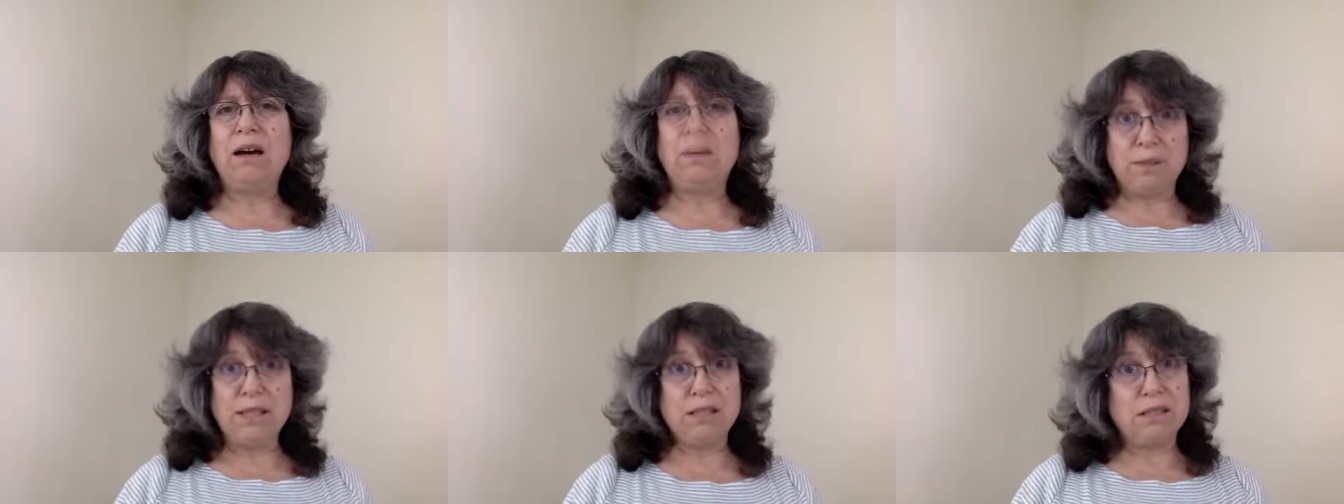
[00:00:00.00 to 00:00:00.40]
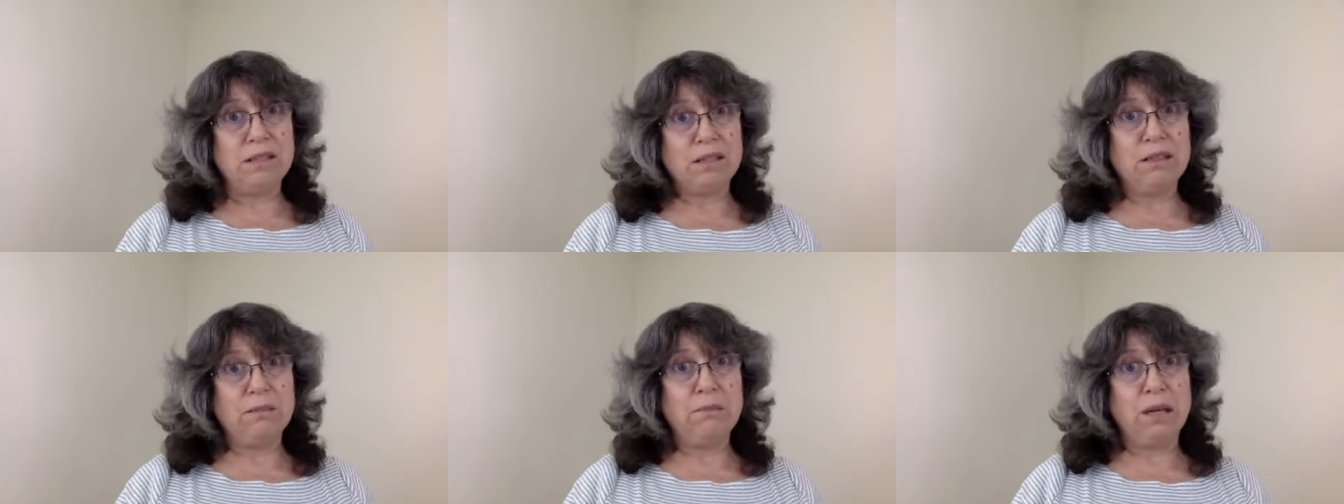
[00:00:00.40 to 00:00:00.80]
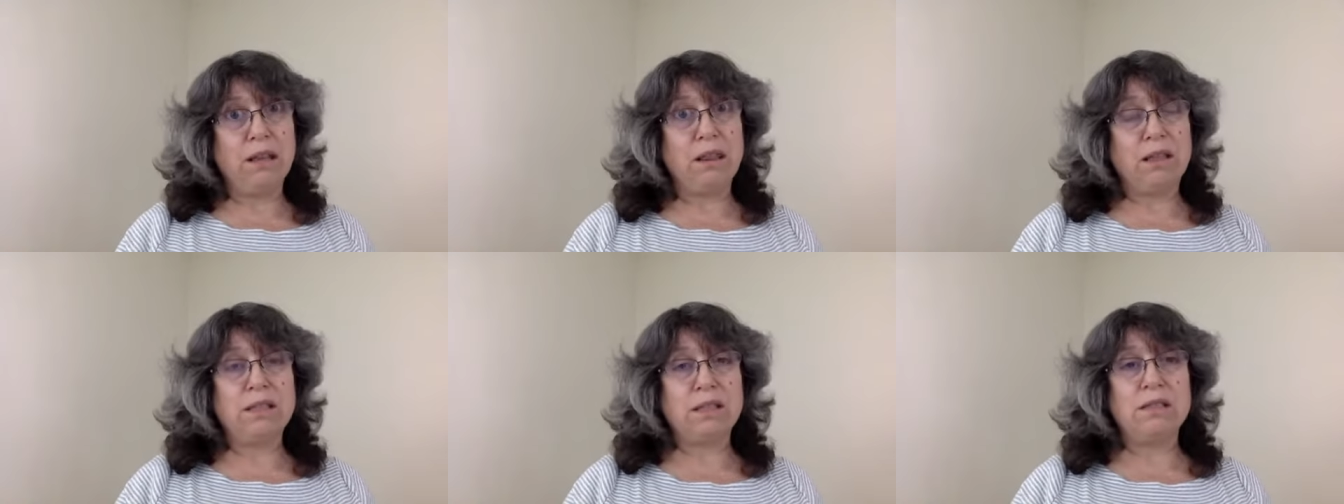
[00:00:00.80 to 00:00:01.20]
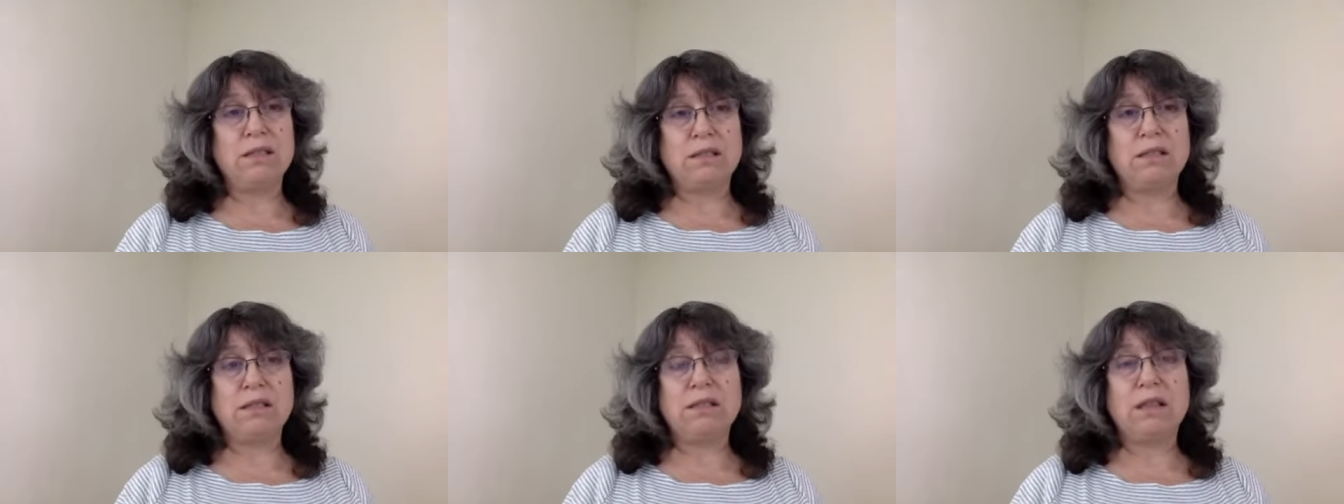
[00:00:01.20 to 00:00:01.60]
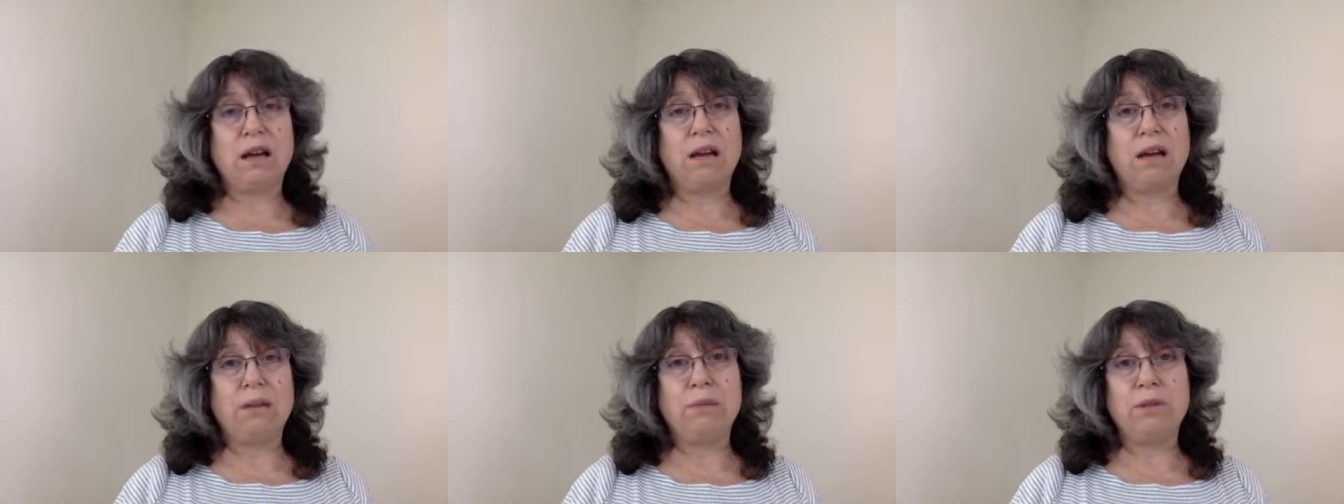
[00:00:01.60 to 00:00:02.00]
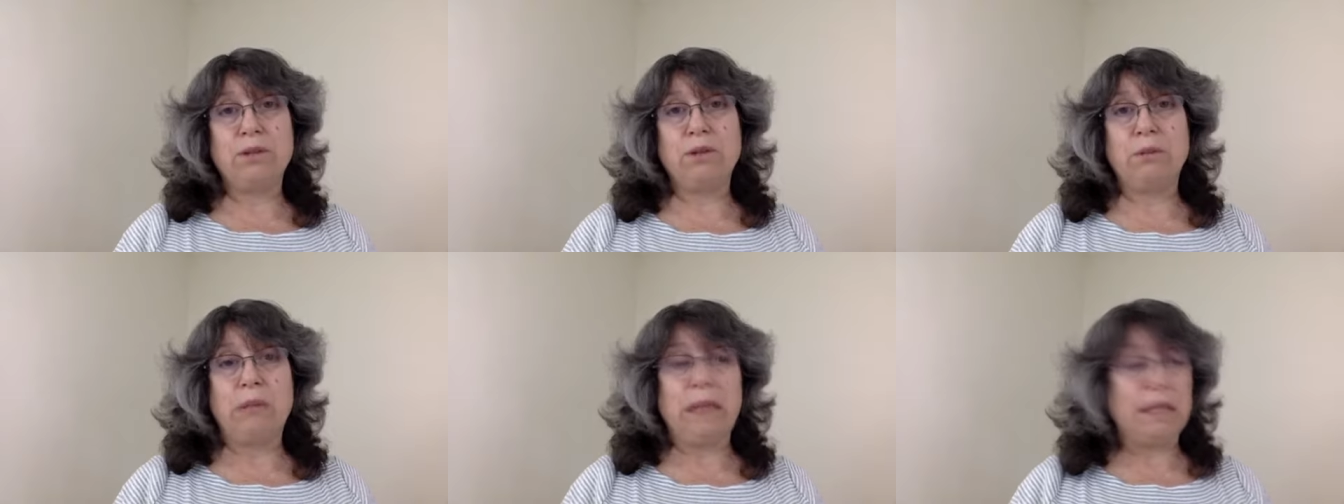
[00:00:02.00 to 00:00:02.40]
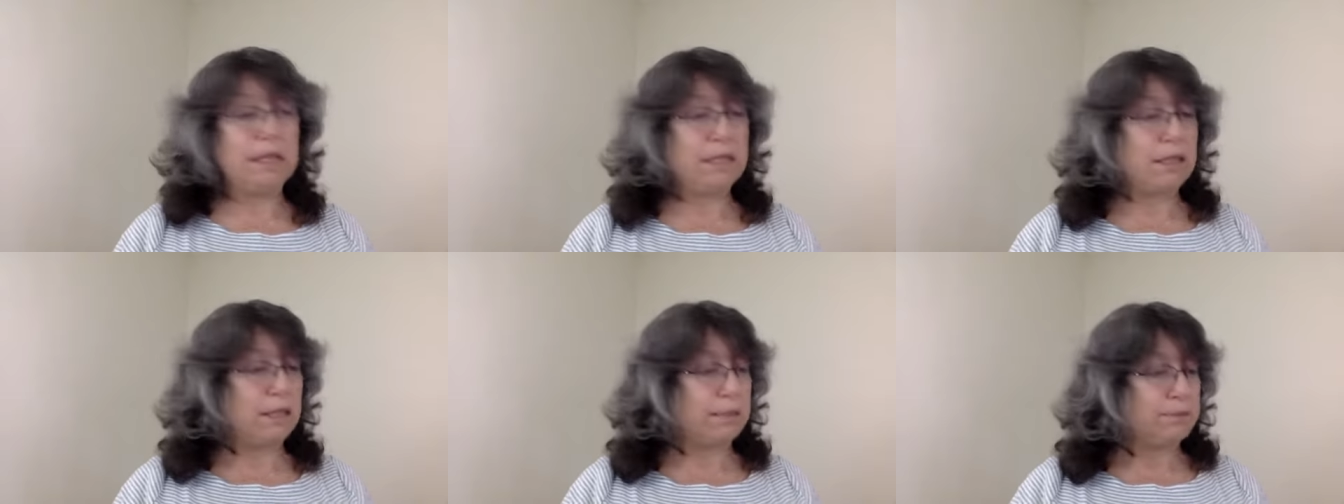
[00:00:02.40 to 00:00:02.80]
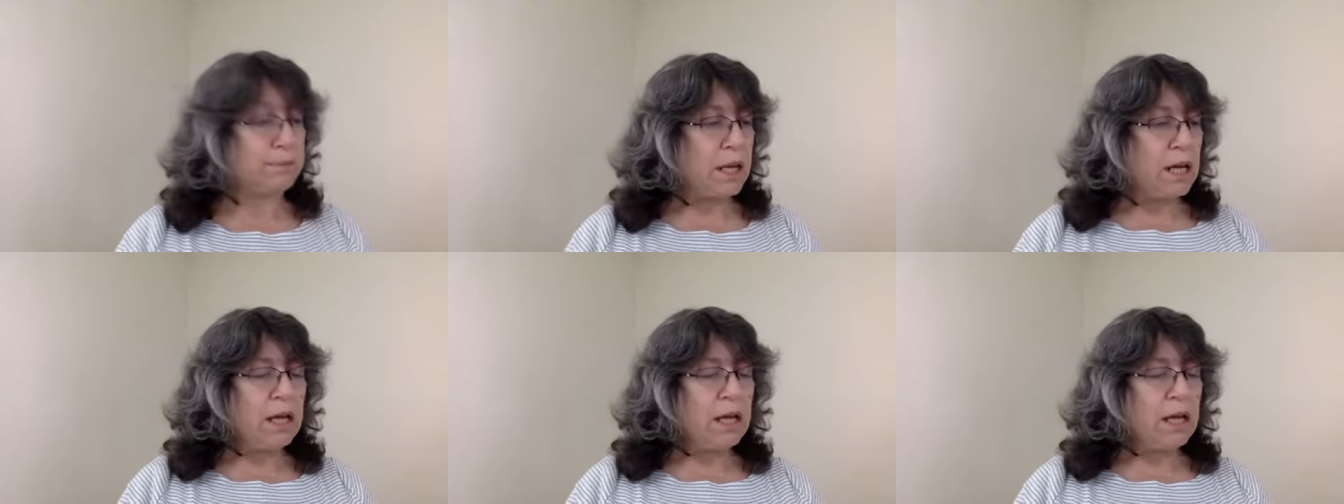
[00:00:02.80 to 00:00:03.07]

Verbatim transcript: um, this is a good month to, to stock up on your Melissa.